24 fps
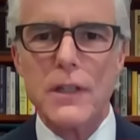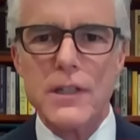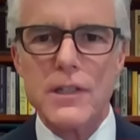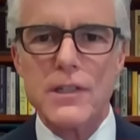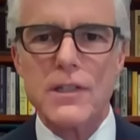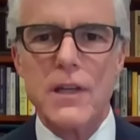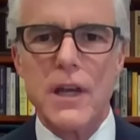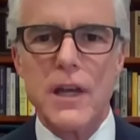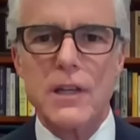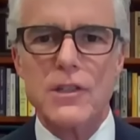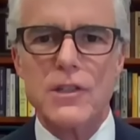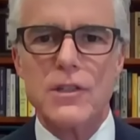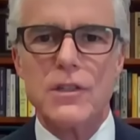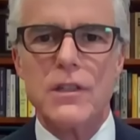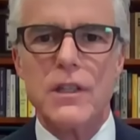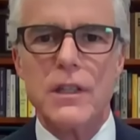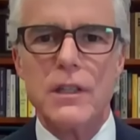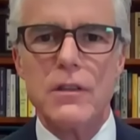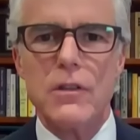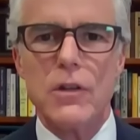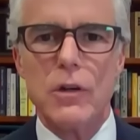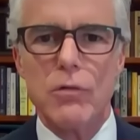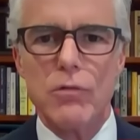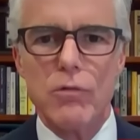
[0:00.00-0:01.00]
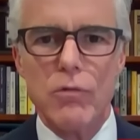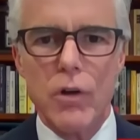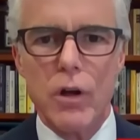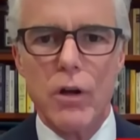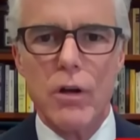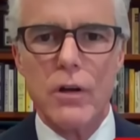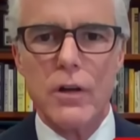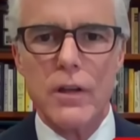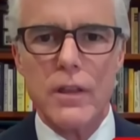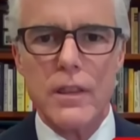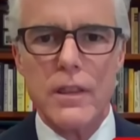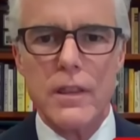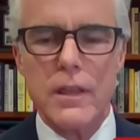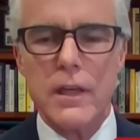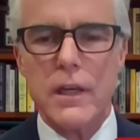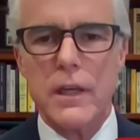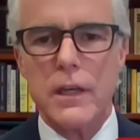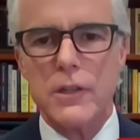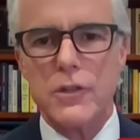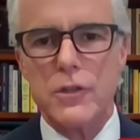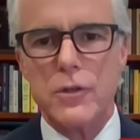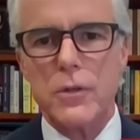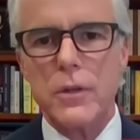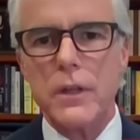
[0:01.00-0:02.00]
Assange did the wrong
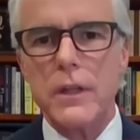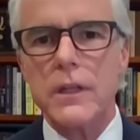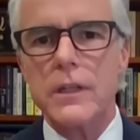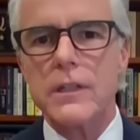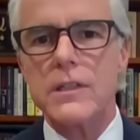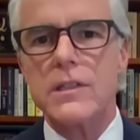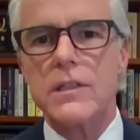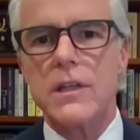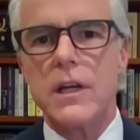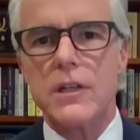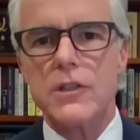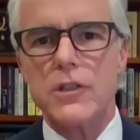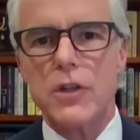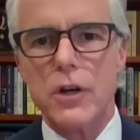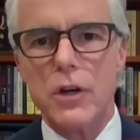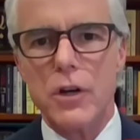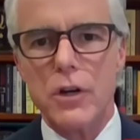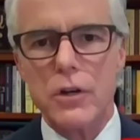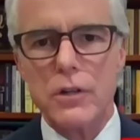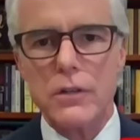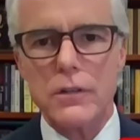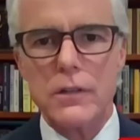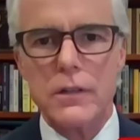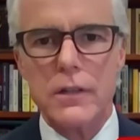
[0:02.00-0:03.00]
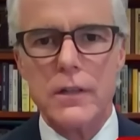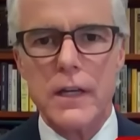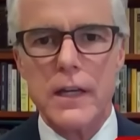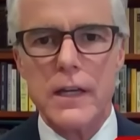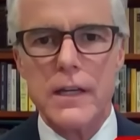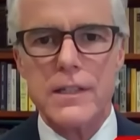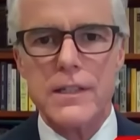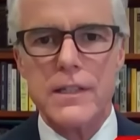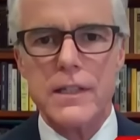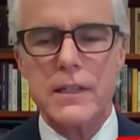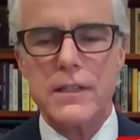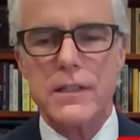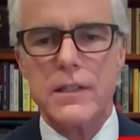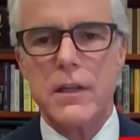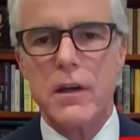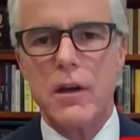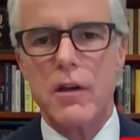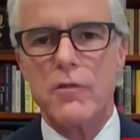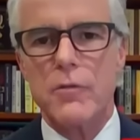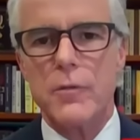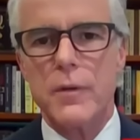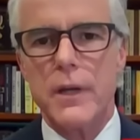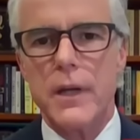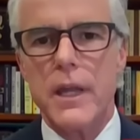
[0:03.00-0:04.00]
thing. Julian Assange hurt the United States
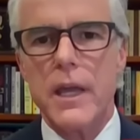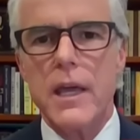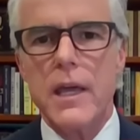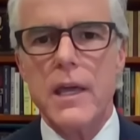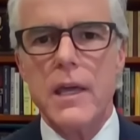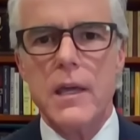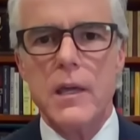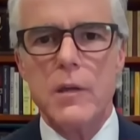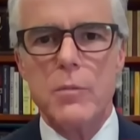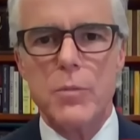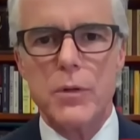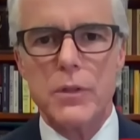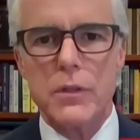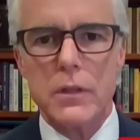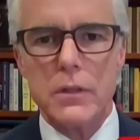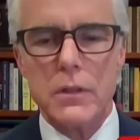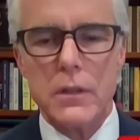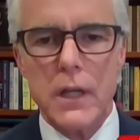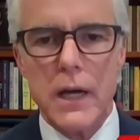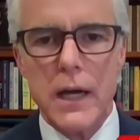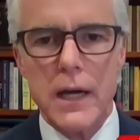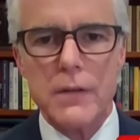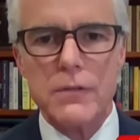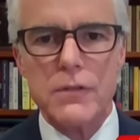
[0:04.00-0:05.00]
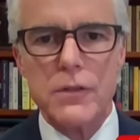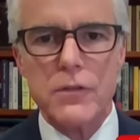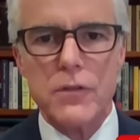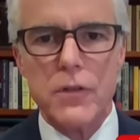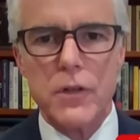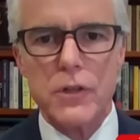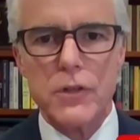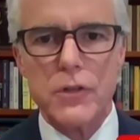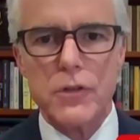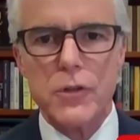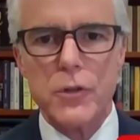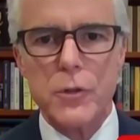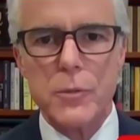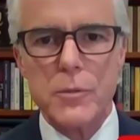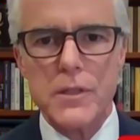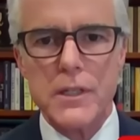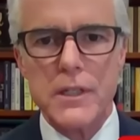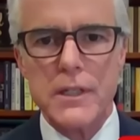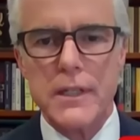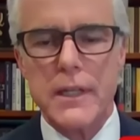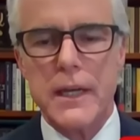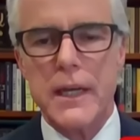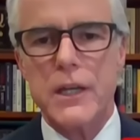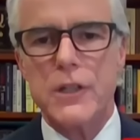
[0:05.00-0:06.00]
government. He put the lives of our troops
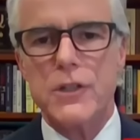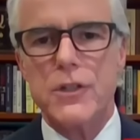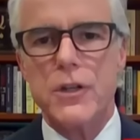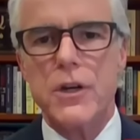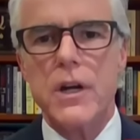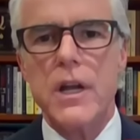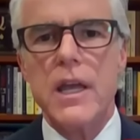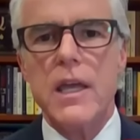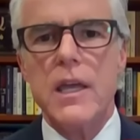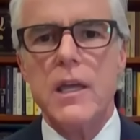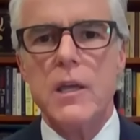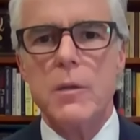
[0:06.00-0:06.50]
in danger.